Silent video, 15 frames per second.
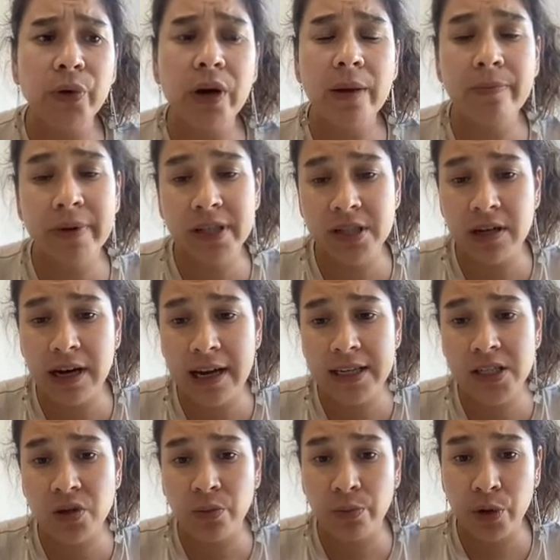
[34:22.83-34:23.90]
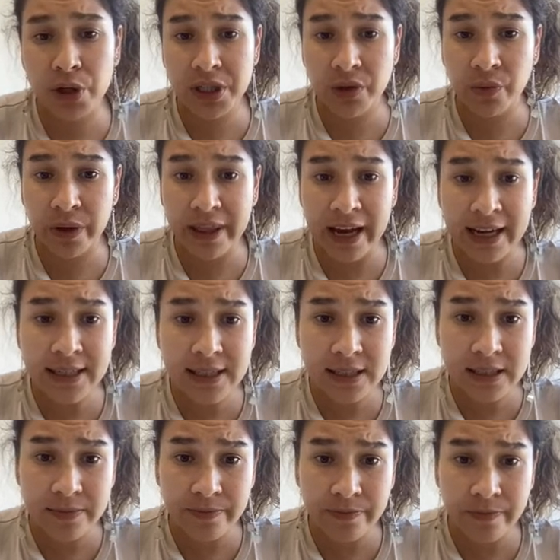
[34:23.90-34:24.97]
a personalized onboarding with
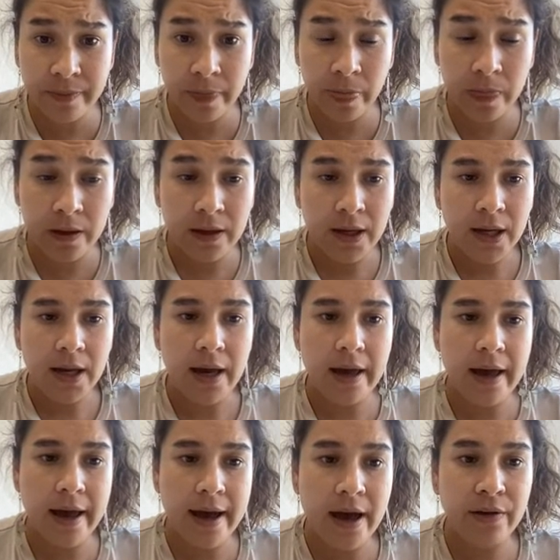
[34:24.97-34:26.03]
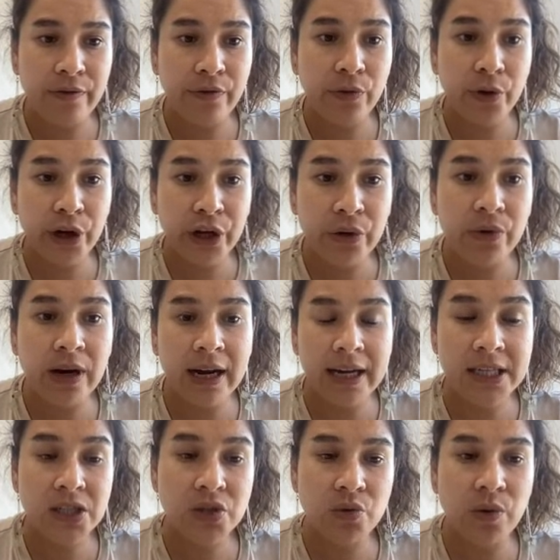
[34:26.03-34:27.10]
us for you
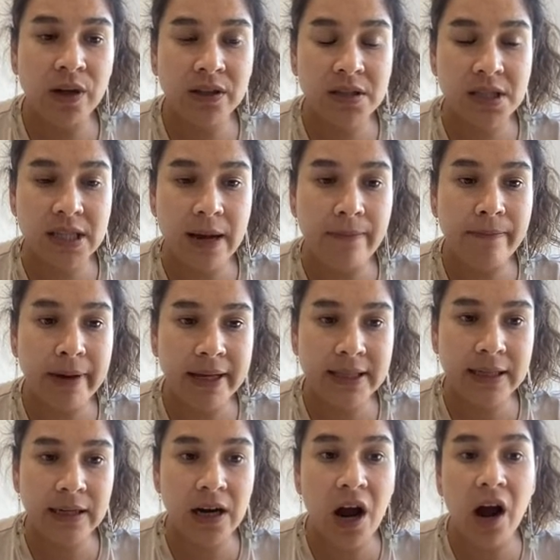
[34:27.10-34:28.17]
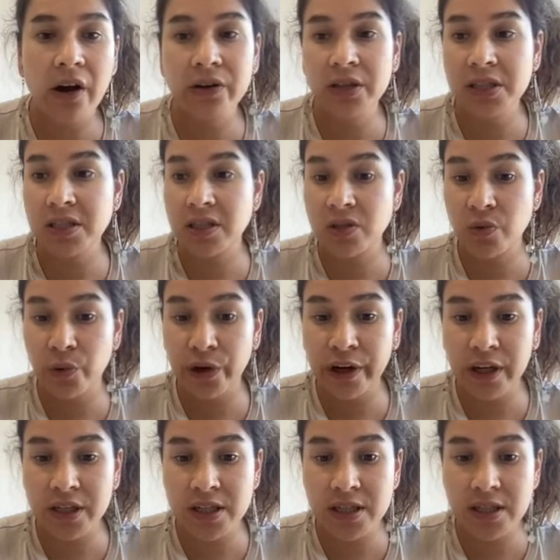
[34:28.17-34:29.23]
guys to understand better on how this
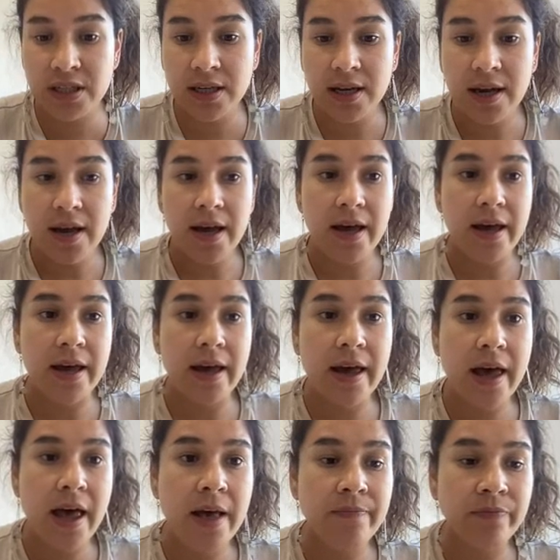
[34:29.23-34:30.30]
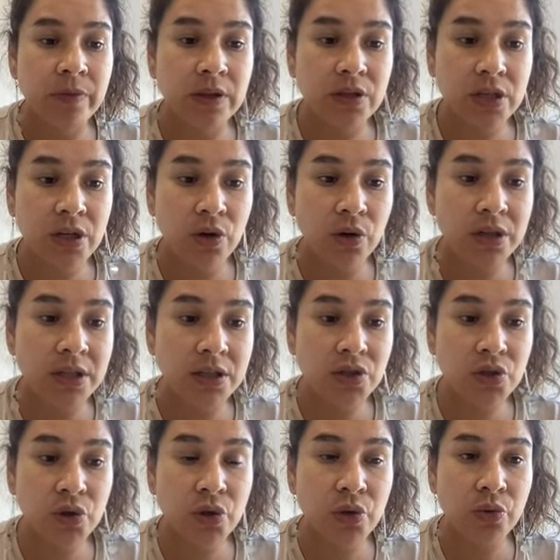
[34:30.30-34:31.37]
works. In order
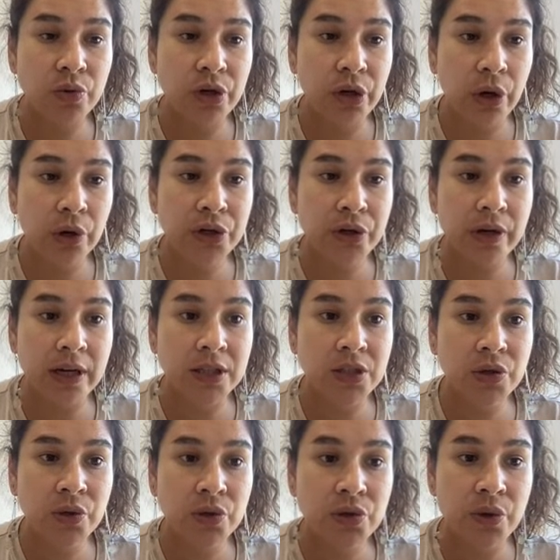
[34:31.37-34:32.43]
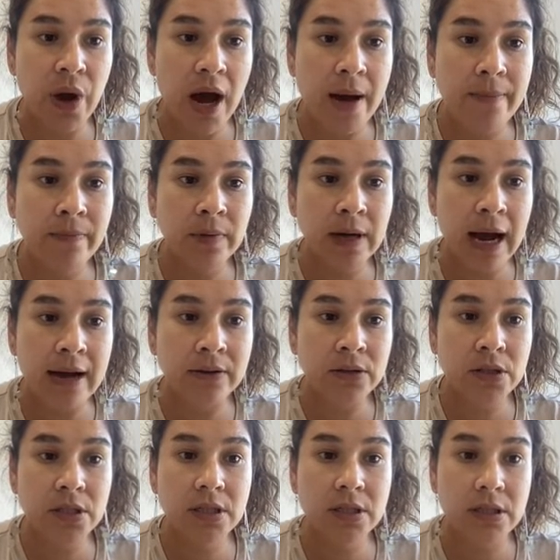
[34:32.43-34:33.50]
to, you can do 2
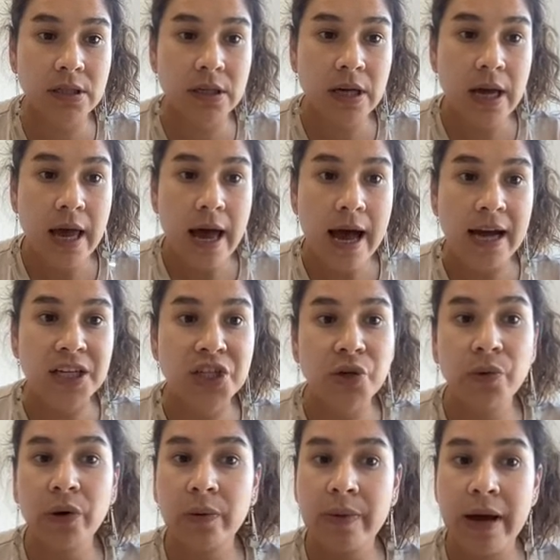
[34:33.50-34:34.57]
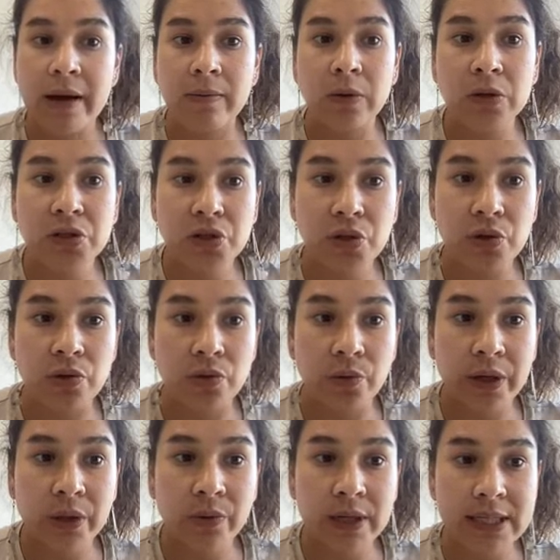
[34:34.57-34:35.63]
hangouts, and you will be able to
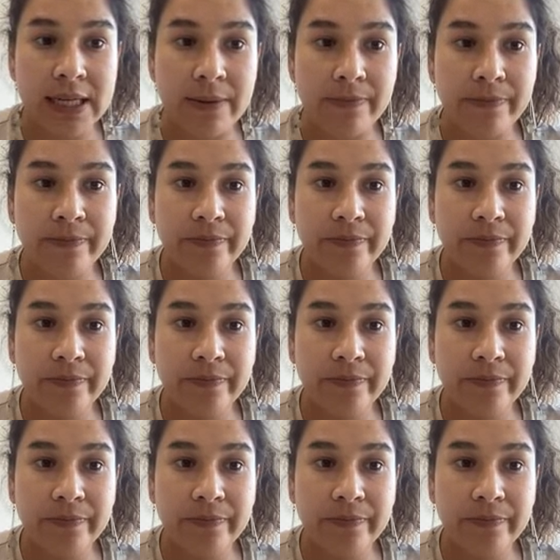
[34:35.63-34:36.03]
with WhatsApp.